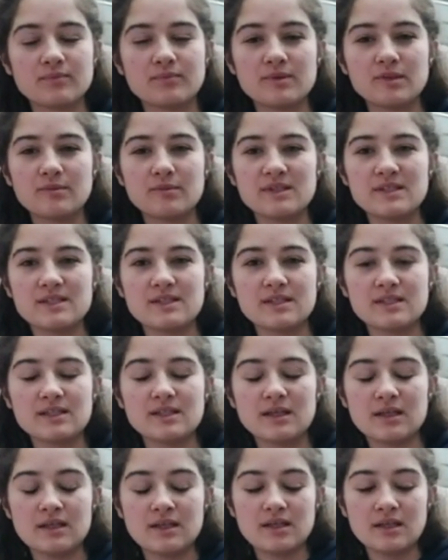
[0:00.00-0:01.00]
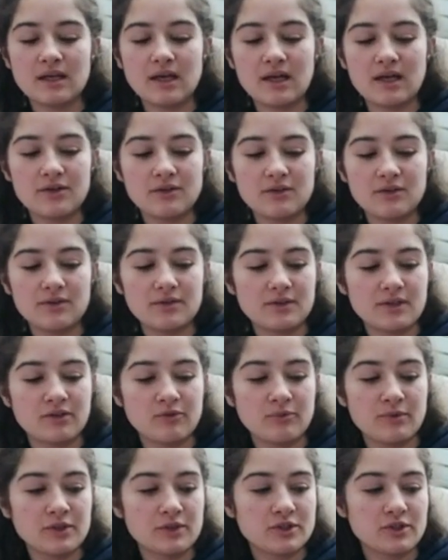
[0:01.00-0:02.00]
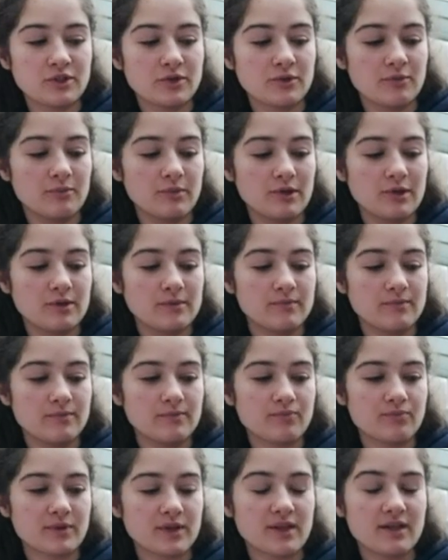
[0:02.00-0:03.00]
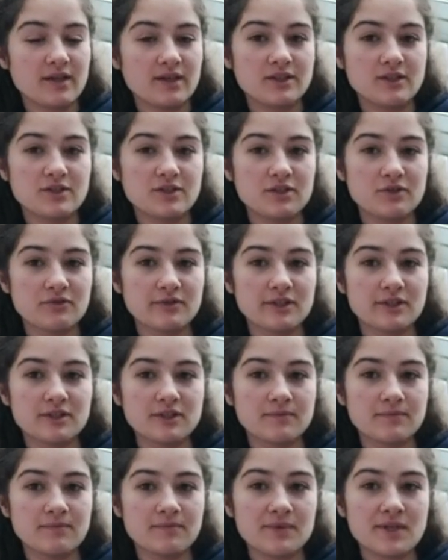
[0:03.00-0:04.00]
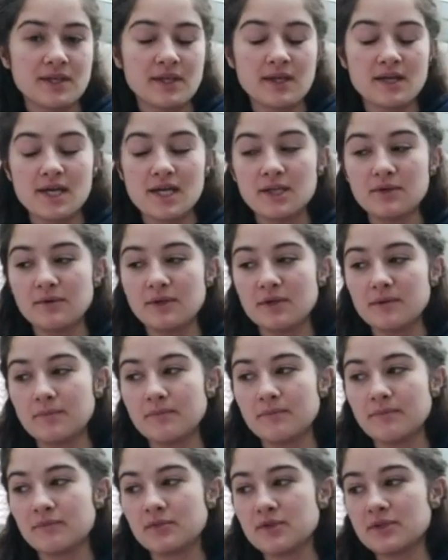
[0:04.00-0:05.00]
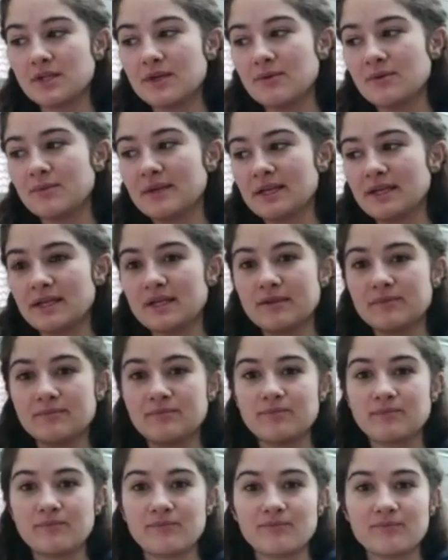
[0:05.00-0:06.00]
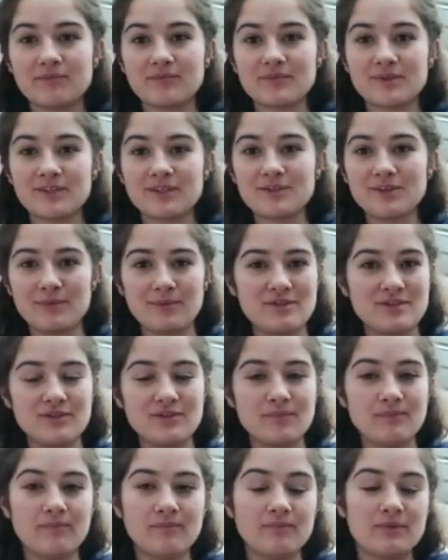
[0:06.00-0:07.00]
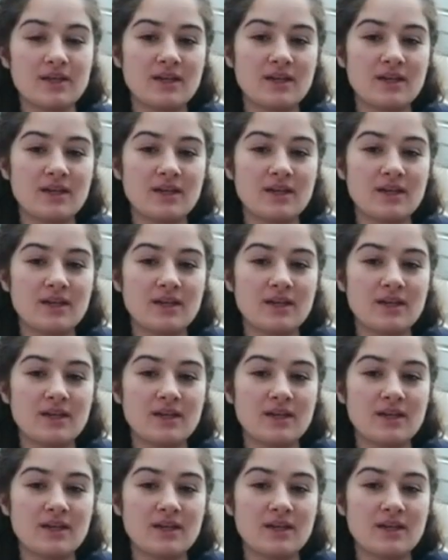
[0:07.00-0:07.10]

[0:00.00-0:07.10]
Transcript: BBC. I don't know who'd give me a show, but I think I deserve it. Anyway, today we're making tiramisu.